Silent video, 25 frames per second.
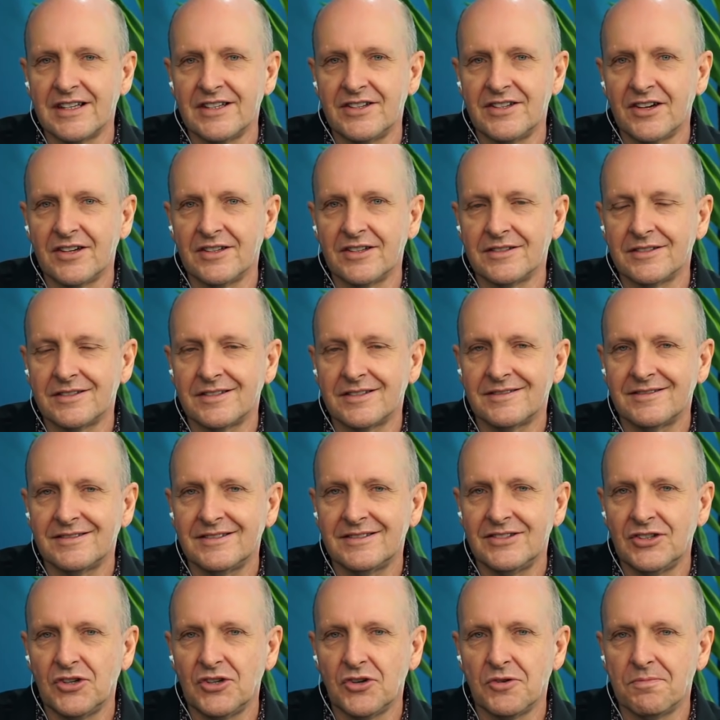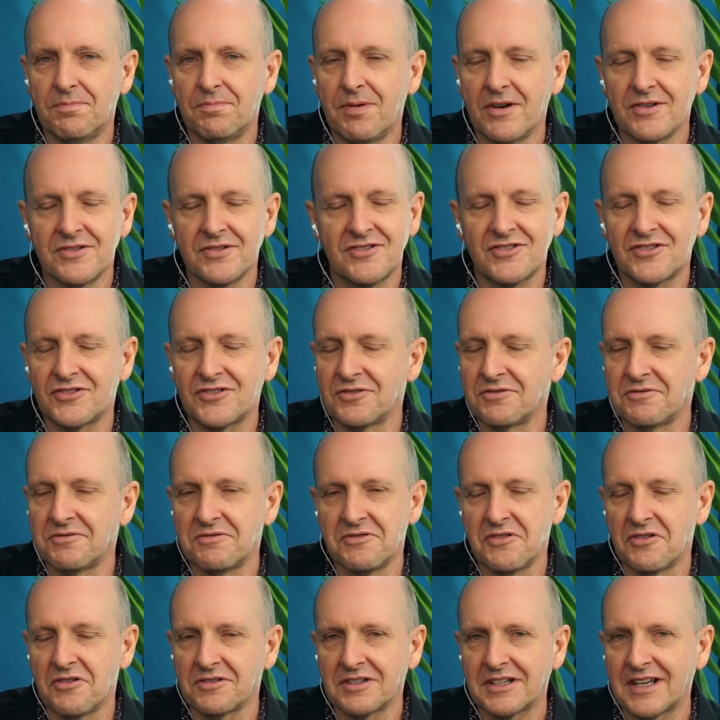don't. Your posts do
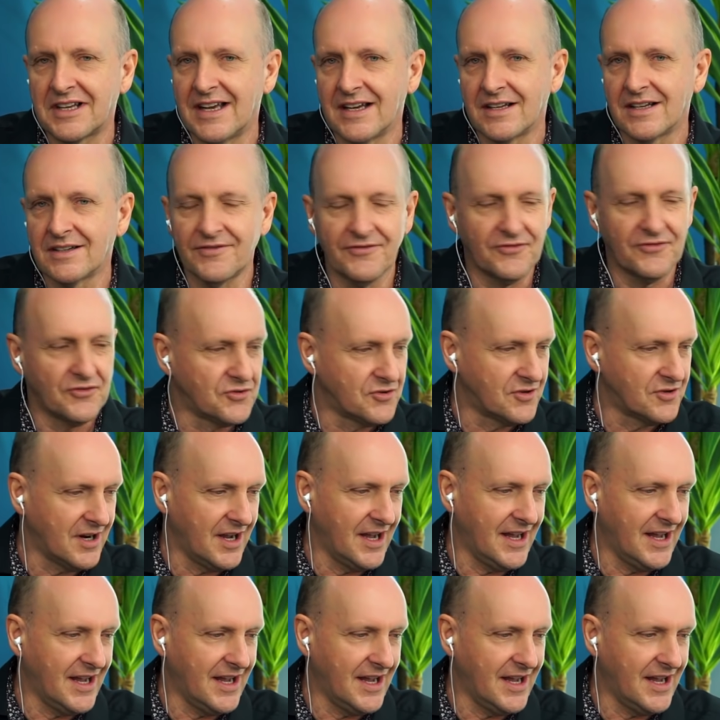not count for